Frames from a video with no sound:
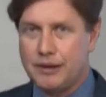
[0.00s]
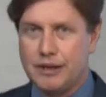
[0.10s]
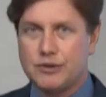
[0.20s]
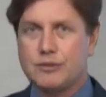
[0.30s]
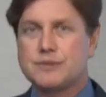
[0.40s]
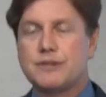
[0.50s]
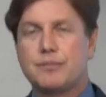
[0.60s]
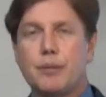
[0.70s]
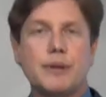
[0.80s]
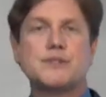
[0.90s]
But in terms
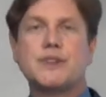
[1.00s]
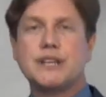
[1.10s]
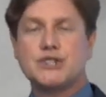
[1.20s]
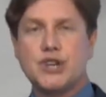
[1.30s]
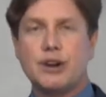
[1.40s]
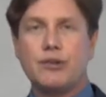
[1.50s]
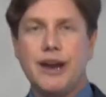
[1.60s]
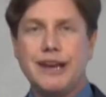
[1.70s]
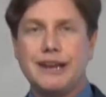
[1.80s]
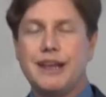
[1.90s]
of publicity
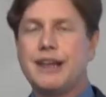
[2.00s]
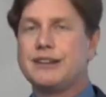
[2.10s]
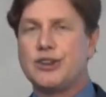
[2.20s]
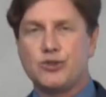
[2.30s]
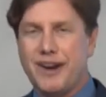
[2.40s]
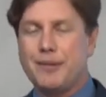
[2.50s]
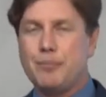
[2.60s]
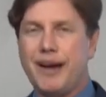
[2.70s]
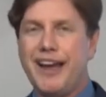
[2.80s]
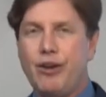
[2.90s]
generated, to try
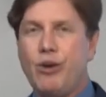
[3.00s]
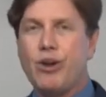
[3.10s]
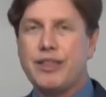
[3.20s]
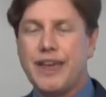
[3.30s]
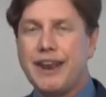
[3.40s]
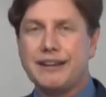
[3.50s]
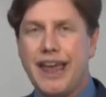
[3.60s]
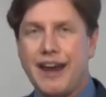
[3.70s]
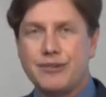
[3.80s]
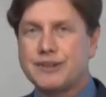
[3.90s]
and buy all of that
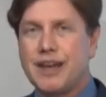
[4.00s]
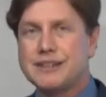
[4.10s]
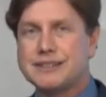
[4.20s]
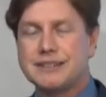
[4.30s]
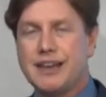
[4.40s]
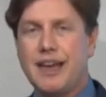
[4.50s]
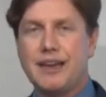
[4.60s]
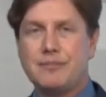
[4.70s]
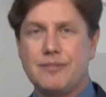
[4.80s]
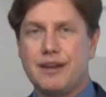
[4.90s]
advertising
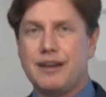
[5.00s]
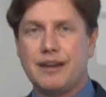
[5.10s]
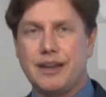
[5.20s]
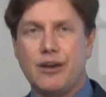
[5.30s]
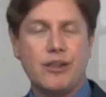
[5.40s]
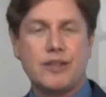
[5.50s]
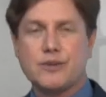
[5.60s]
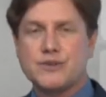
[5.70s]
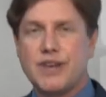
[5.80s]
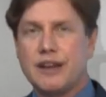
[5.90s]
time uh, in all
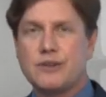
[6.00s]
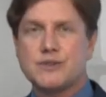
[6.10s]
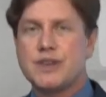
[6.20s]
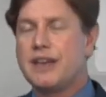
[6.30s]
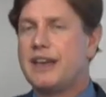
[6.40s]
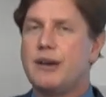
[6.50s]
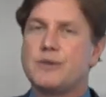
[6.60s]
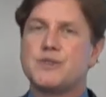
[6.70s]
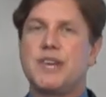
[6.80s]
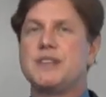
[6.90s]
of those cycles,
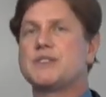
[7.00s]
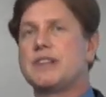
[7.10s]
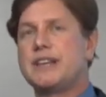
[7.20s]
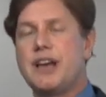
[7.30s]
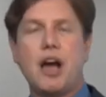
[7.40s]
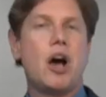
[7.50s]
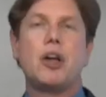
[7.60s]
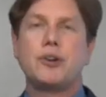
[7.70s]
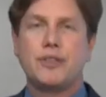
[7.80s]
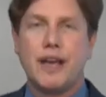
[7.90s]
it was easily a
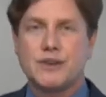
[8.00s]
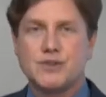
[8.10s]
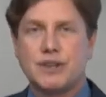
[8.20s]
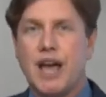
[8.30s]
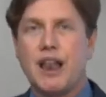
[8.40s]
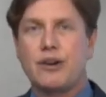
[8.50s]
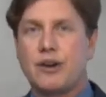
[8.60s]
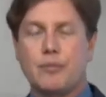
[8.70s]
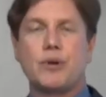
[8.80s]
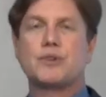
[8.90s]

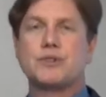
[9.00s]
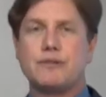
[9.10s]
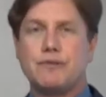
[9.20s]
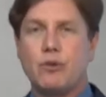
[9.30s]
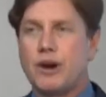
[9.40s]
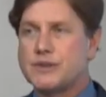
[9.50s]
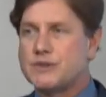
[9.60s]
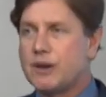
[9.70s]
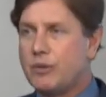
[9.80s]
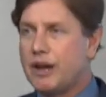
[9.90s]
$100,000 commercial for
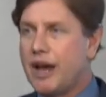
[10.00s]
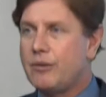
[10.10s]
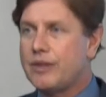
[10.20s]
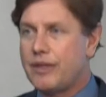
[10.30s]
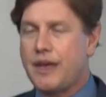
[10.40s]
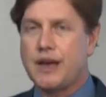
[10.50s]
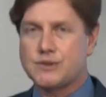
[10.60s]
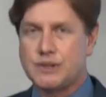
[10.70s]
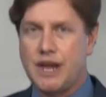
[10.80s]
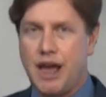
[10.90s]
us that we got with
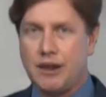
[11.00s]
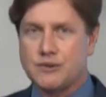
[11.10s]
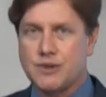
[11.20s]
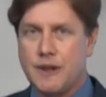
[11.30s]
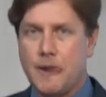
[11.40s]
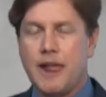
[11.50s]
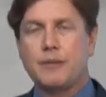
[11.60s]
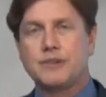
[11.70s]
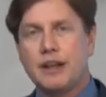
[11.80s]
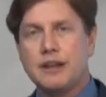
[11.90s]
$1,000.
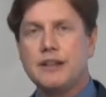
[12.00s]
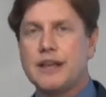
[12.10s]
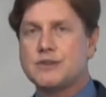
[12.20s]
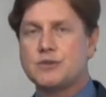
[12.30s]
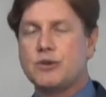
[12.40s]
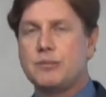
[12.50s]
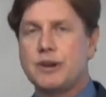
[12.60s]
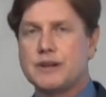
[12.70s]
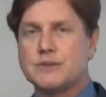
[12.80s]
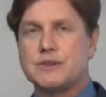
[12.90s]
I'm telling you that story
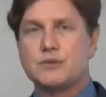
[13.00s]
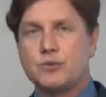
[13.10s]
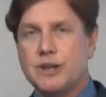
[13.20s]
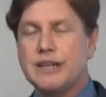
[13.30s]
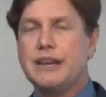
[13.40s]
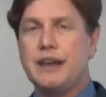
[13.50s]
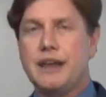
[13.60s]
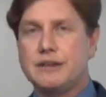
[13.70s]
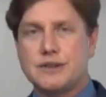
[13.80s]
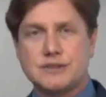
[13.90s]
because it's
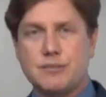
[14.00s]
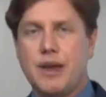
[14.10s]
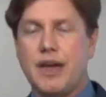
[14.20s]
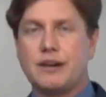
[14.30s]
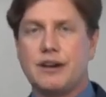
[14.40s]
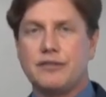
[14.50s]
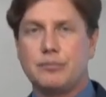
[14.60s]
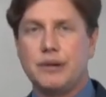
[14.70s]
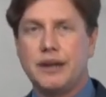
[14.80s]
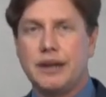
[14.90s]
really just a matter
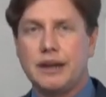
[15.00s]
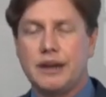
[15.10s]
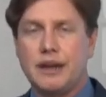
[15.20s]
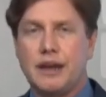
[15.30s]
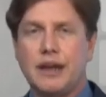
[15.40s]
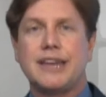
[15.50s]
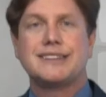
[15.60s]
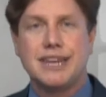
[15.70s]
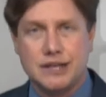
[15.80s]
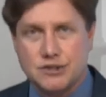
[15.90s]
of being uh,
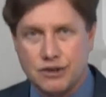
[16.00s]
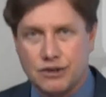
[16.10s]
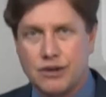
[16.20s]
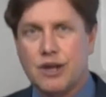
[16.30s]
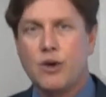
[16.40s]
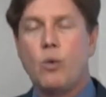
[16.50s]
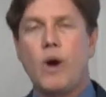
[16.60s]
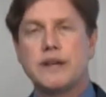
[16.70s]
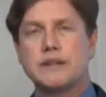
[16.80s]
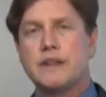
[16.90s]
intentional,
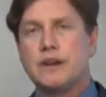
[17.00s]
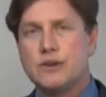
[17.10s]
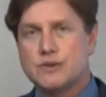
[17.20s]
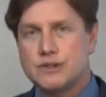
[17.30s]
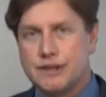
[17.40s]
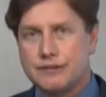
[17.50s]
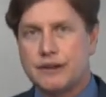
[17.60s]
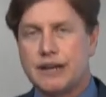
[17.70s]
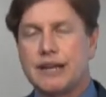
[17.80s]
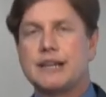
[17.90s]
watching the news
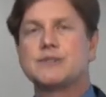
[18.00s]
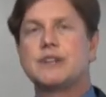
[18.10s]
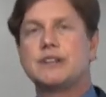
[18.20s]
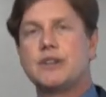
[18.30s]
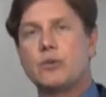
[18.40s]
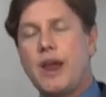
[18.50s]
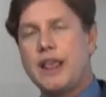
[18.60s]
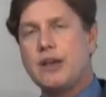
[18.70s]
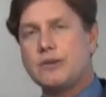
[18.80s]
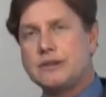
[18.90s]
differently, listening to the
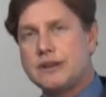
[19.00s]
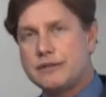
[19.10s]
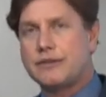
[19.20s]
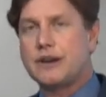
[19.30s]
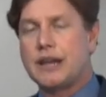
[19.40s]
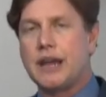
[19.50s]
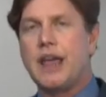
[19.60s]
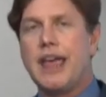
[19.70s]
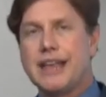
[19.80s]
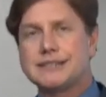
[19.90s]
radio differently,
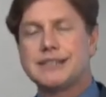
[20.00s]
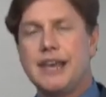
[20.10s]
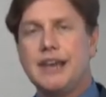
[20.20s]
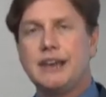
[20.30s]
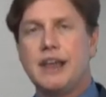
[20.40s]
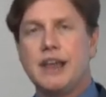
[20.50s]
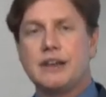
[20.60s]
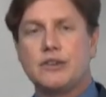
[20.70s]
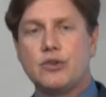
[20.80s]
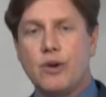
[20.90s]
and saying
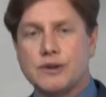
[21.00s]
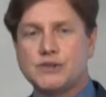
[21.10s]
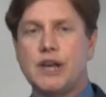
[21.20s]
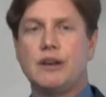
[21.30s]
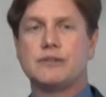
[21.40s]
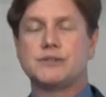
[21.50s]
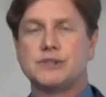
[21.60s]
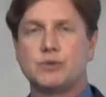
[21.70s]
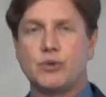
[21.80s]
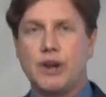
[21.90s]
to
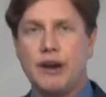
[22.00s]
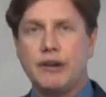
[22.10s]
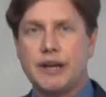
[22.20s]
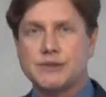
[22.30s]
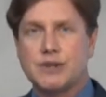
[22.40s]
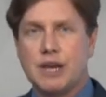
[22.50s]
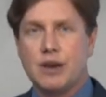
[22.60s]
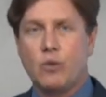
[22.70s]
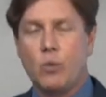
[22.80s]
ourselves as Rotarians,